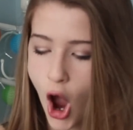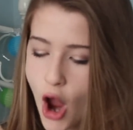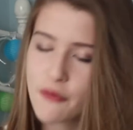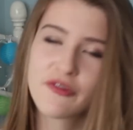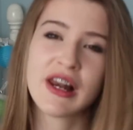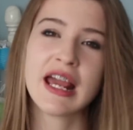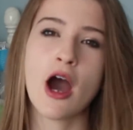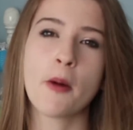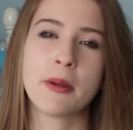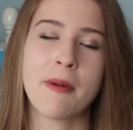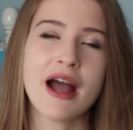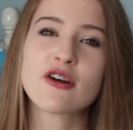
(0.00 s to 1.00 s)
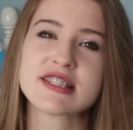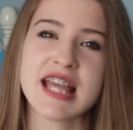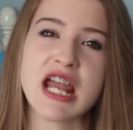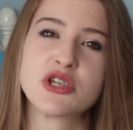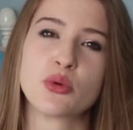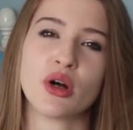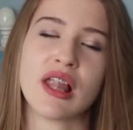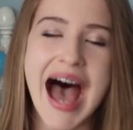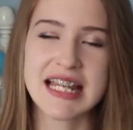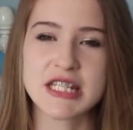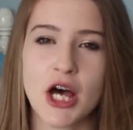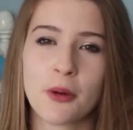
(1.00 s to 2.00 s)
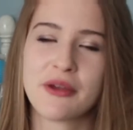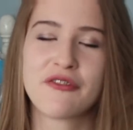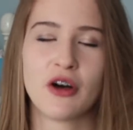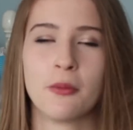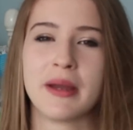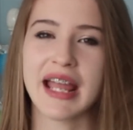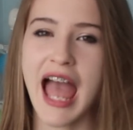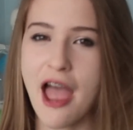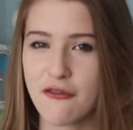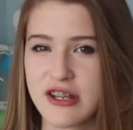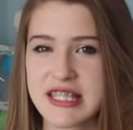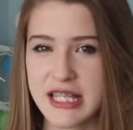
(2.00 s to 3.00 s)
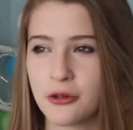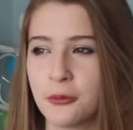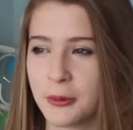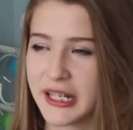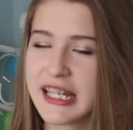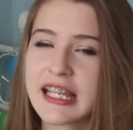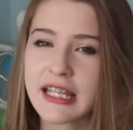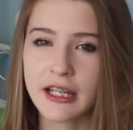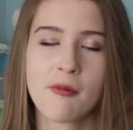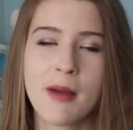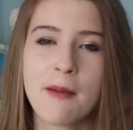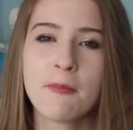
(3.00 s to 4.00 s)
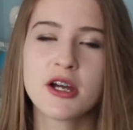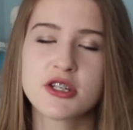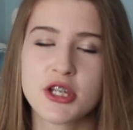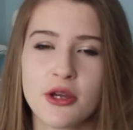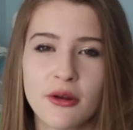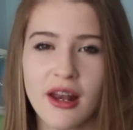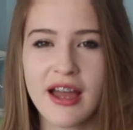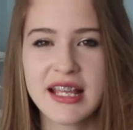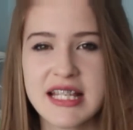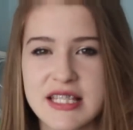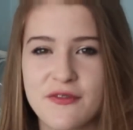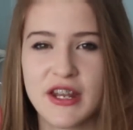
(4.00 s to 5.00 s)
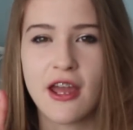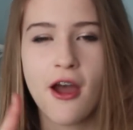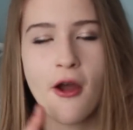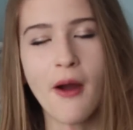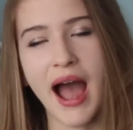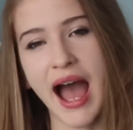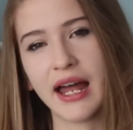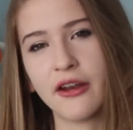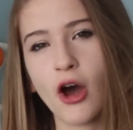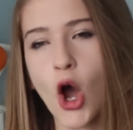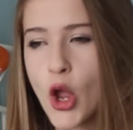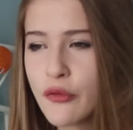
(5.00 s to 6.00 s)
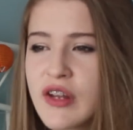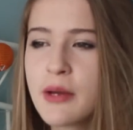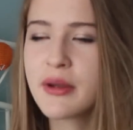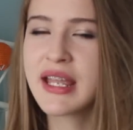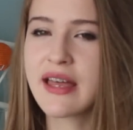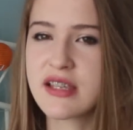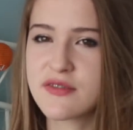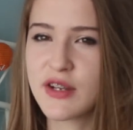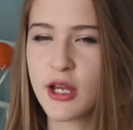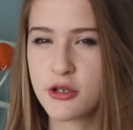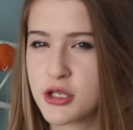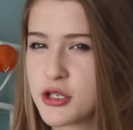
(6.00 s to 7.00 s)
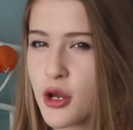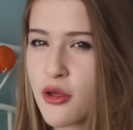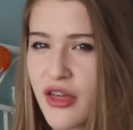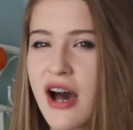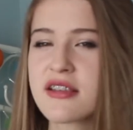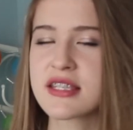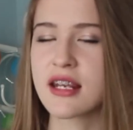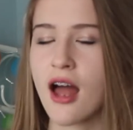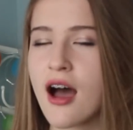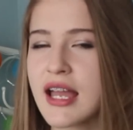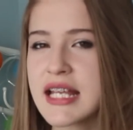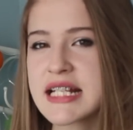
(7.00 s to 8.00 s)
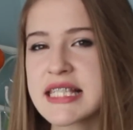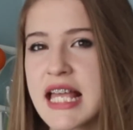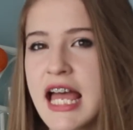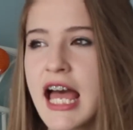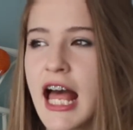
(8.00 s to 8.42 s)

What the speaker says: hopefully I'll be back on schedule and I'll be filming every single week. Remember to like this video and hopefully we can get this video to 2,000 likes.